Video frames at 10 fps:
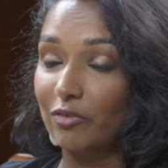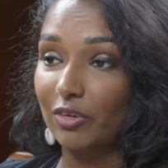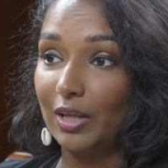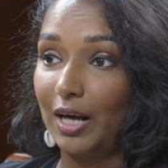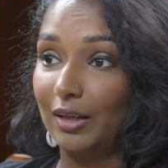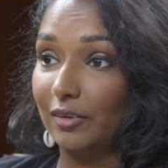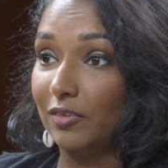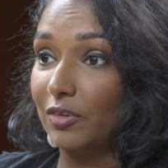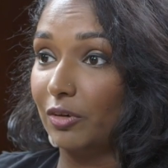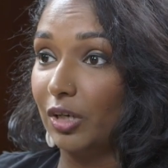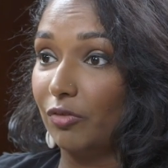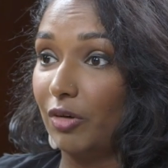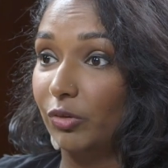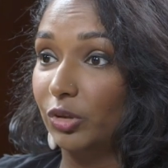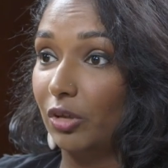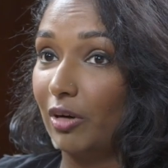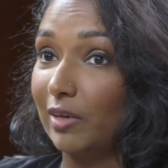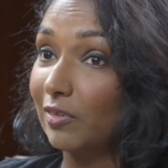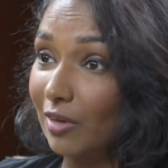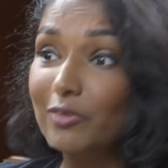even that the Syrian refugee
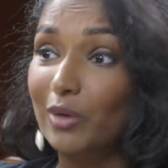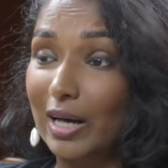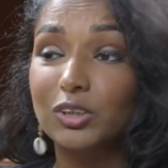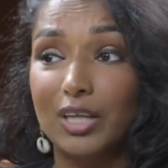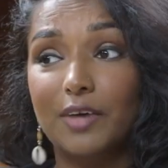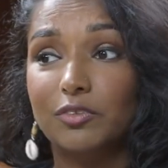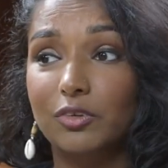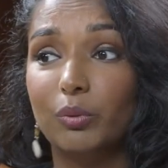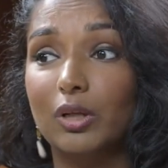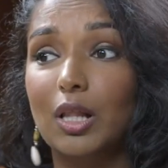crisis also actually has to do with